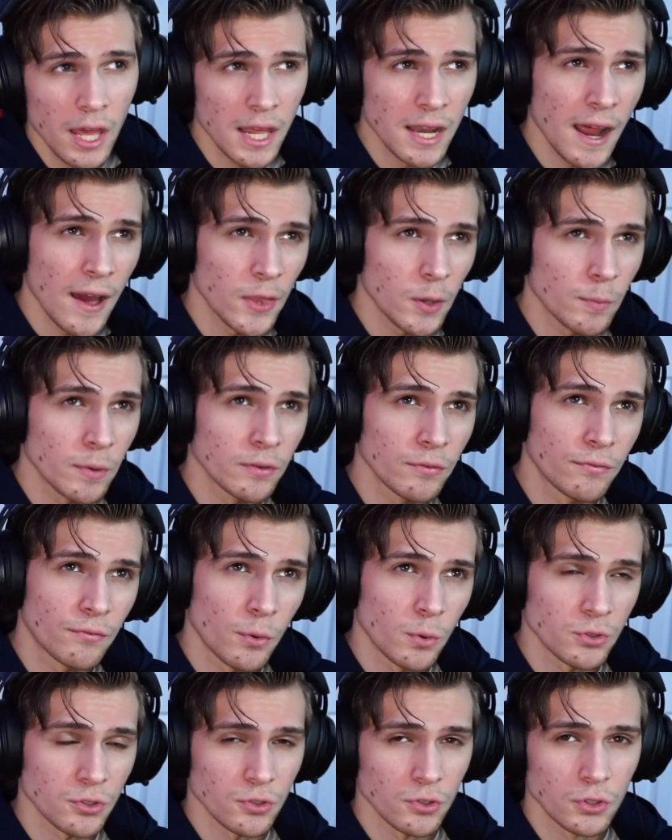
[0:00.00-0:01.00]
and now they're being
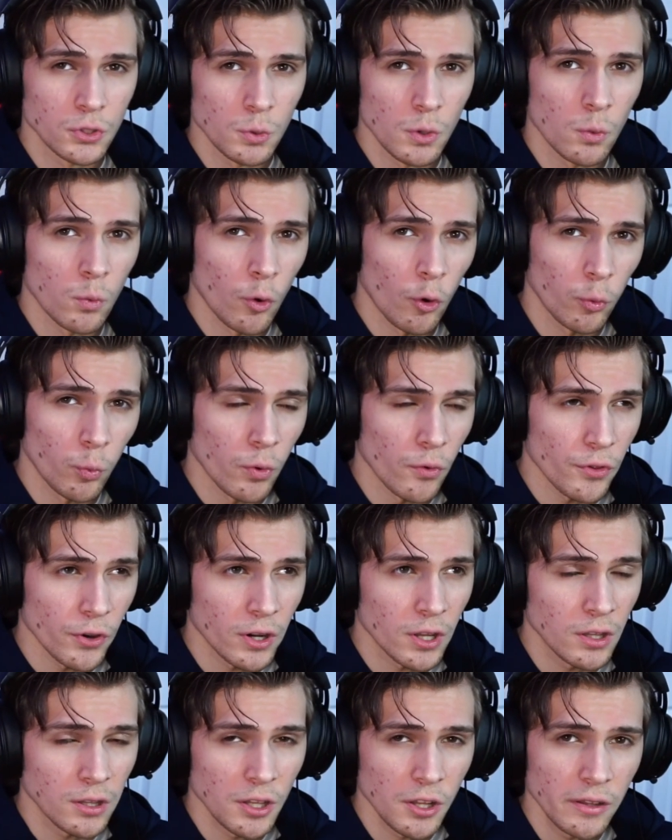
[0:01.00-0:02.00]
forced into a world where
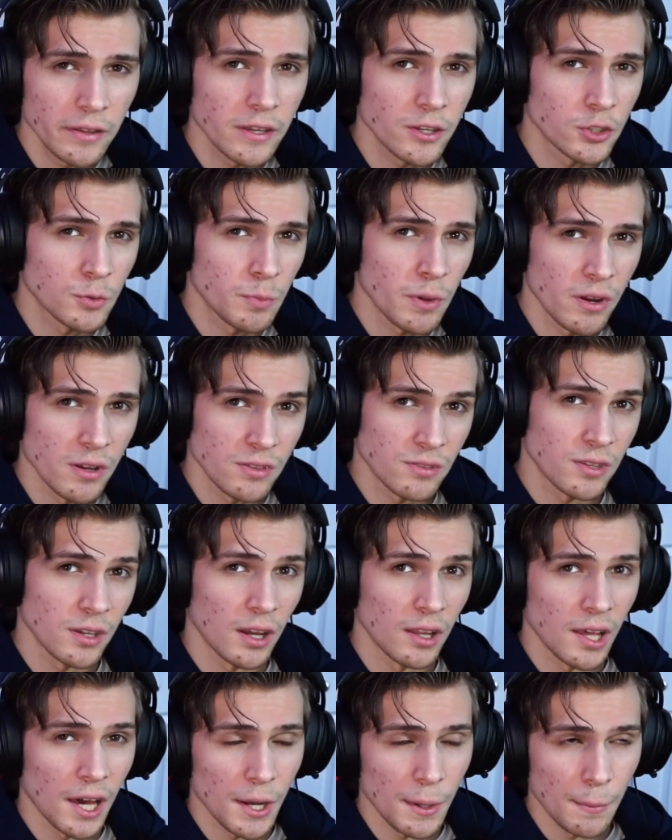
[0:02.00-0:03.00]
they're clearly
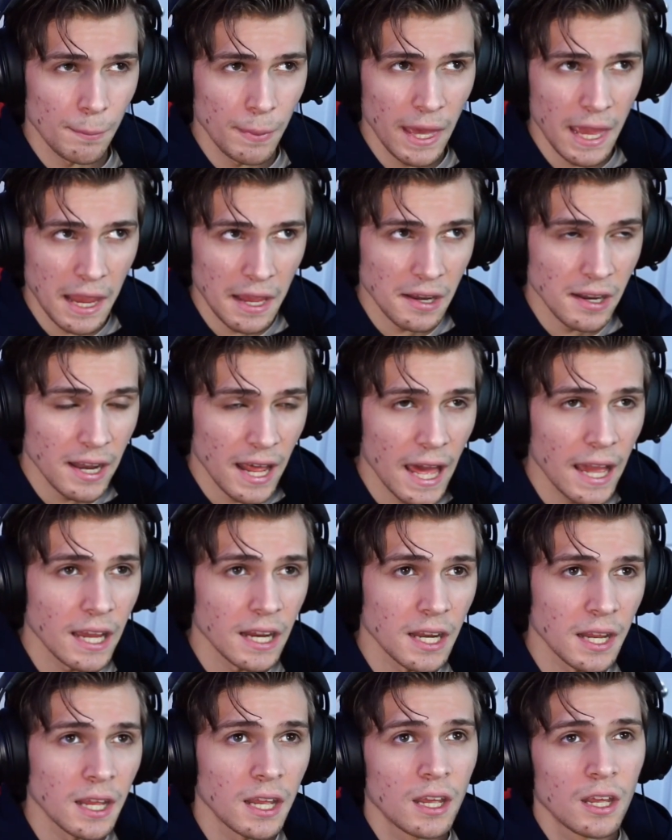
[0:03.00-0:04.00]
experiencing a lot of pain and
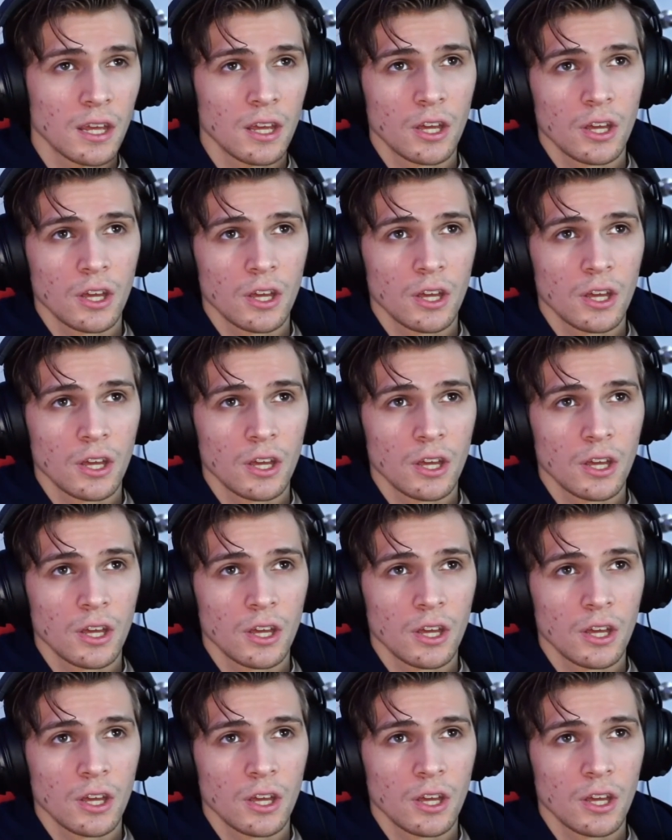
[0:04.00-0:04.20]
agony.